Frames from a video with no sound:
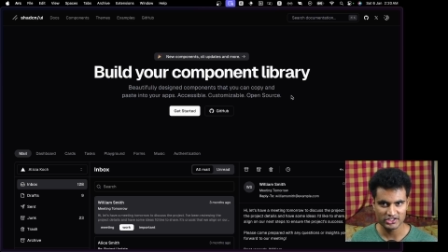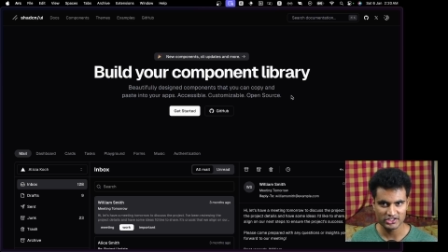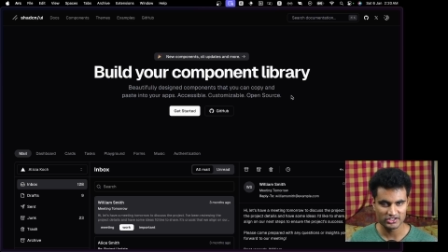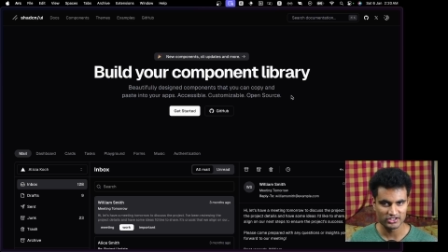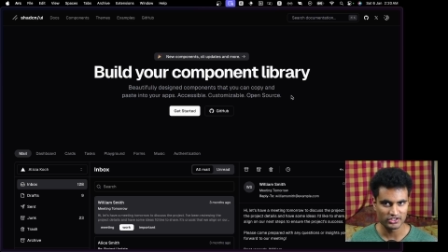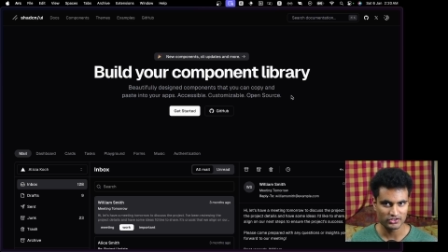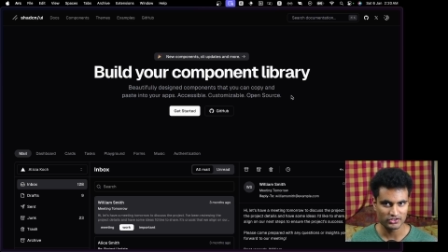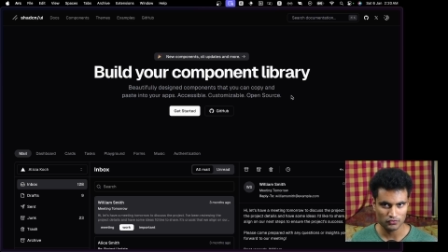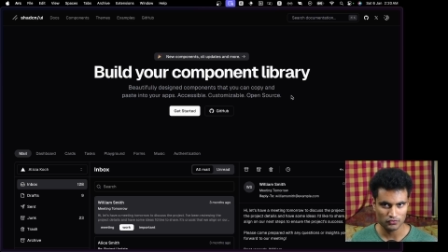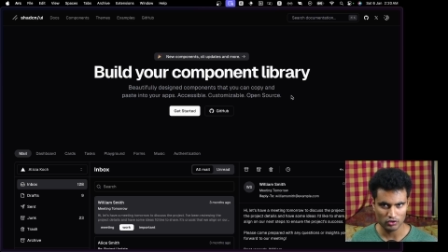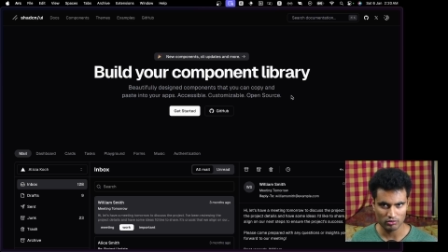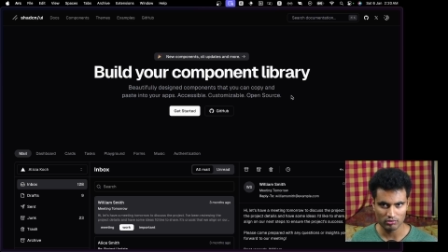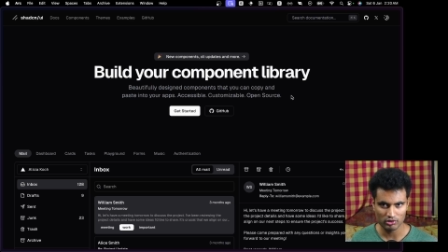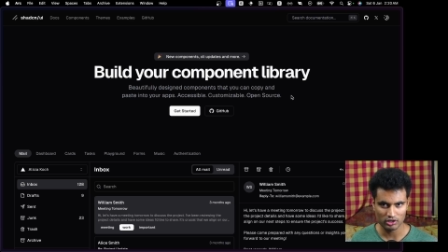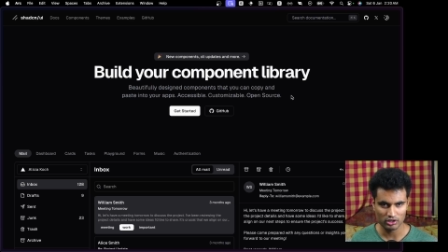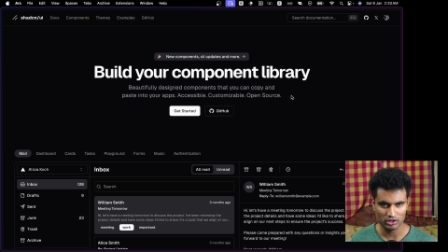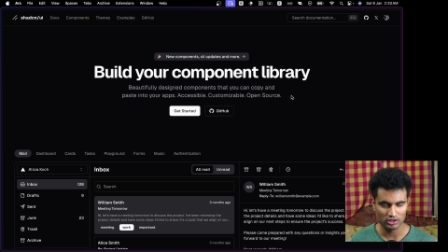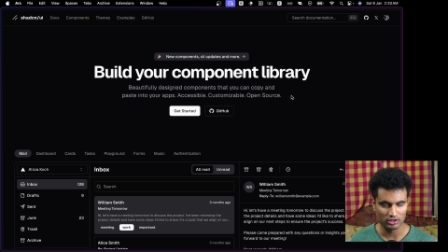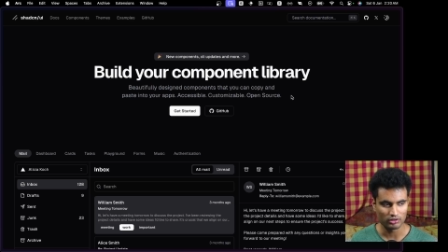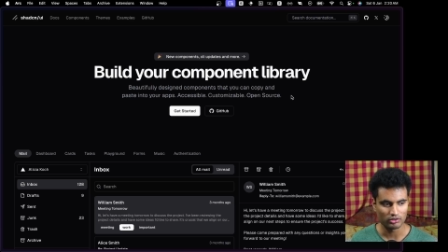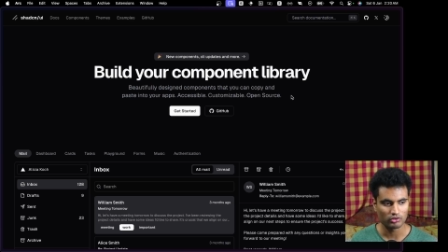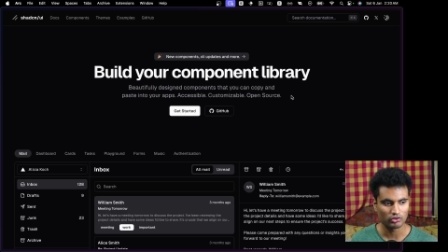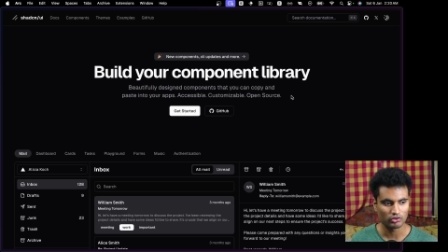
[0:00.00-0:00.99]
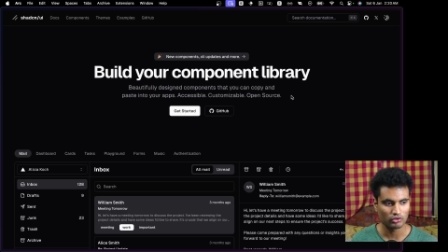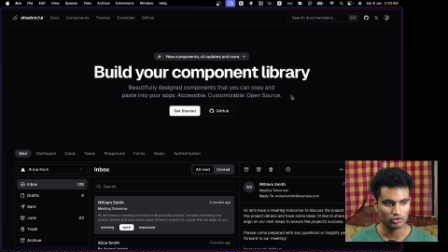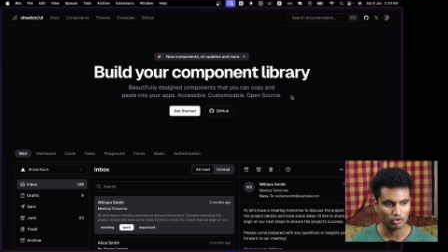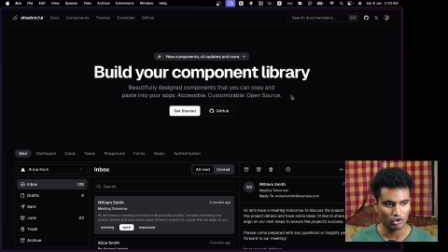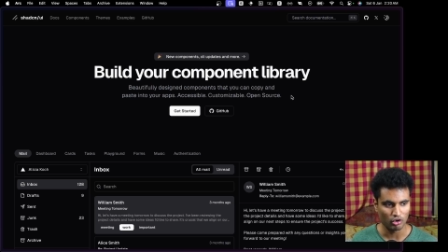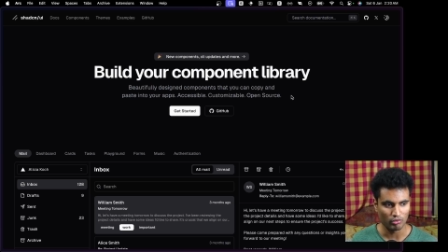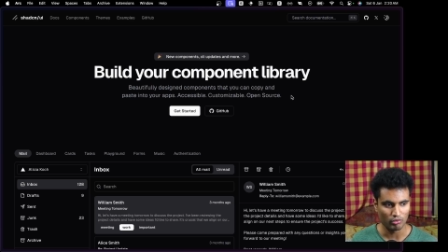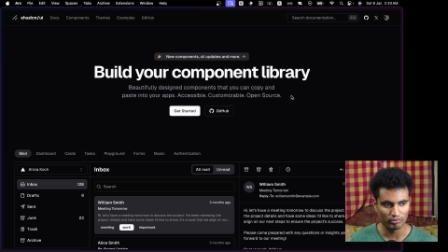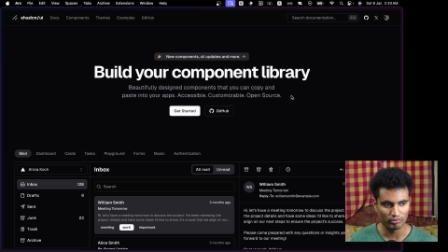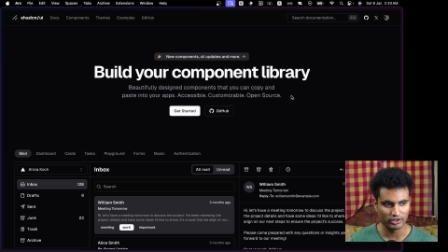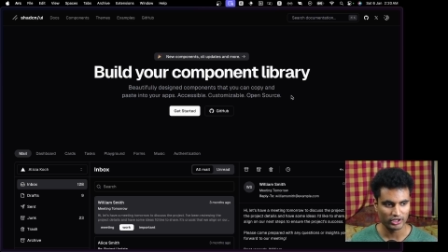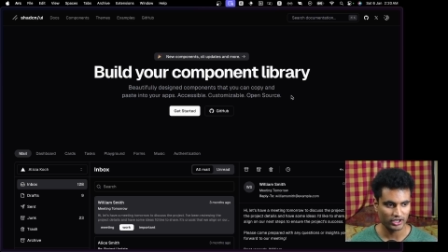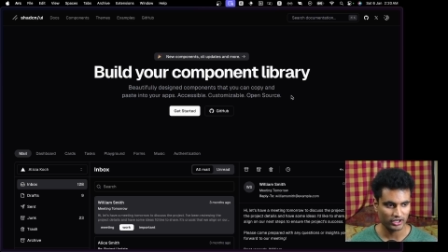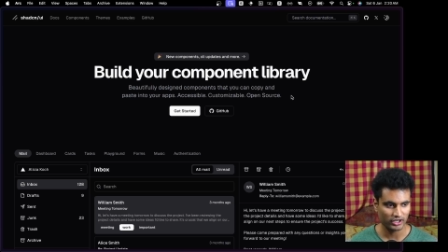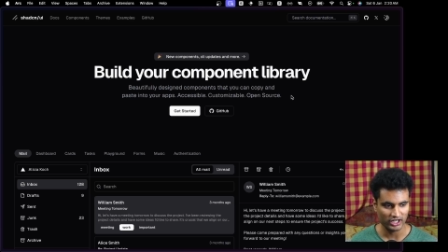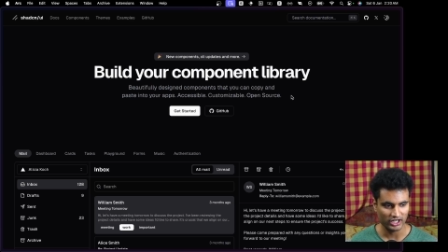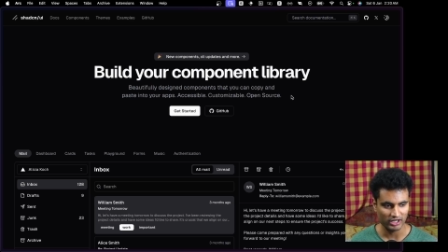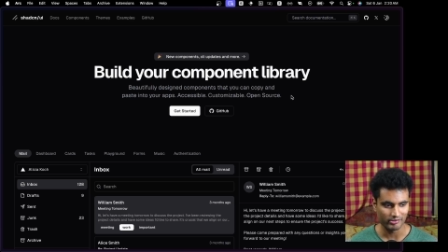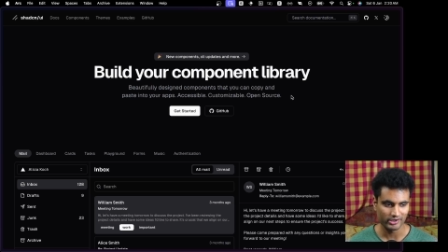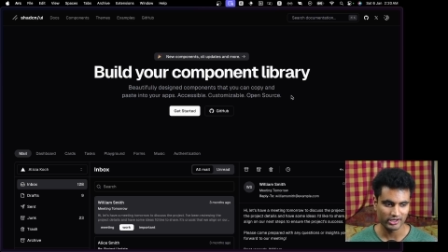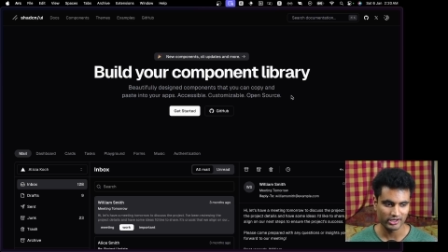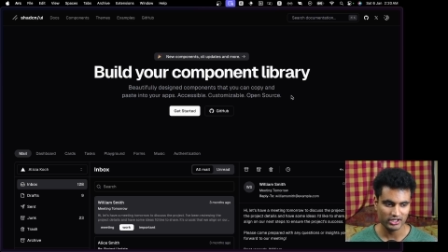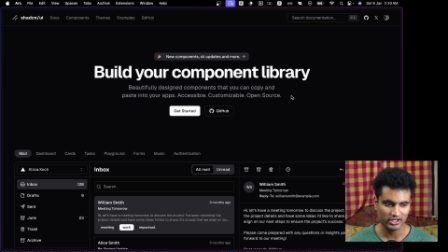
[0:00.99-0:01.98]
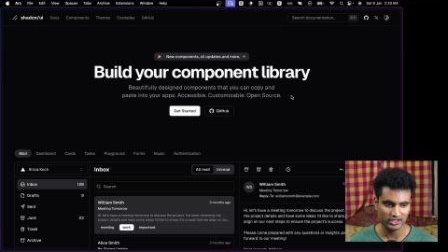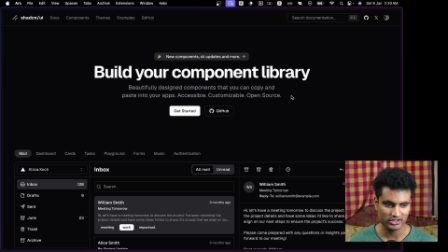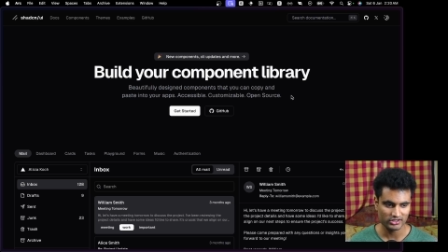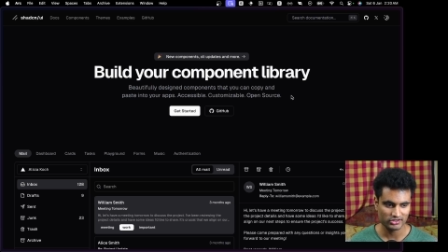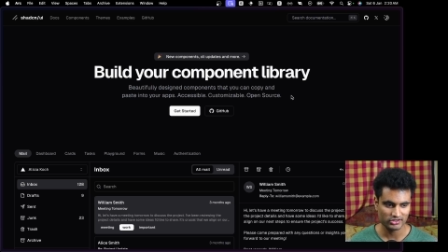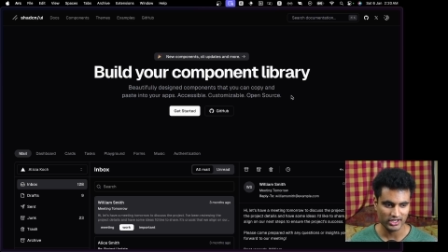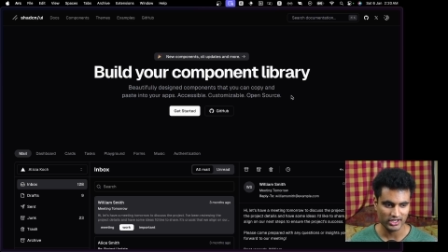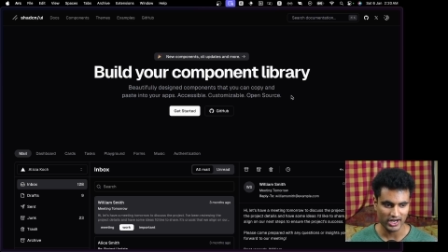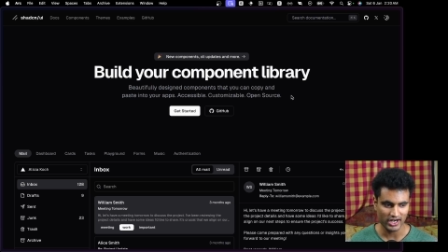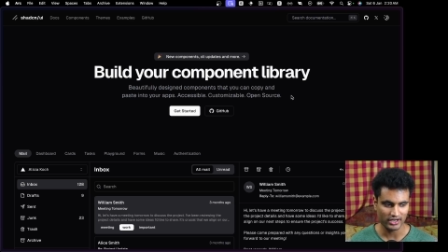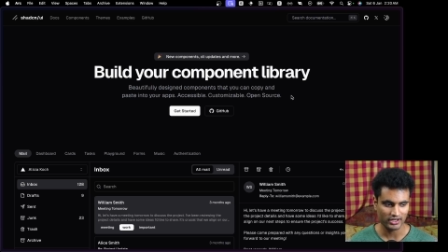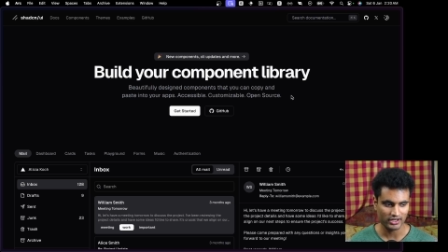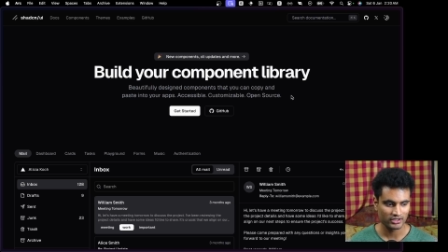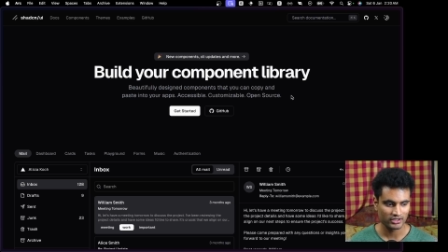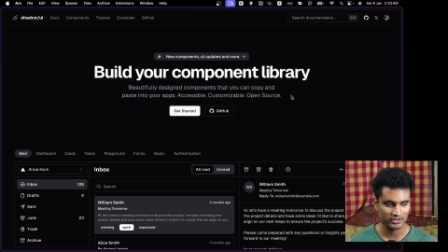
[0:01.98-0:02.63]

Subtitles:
this from a component library is that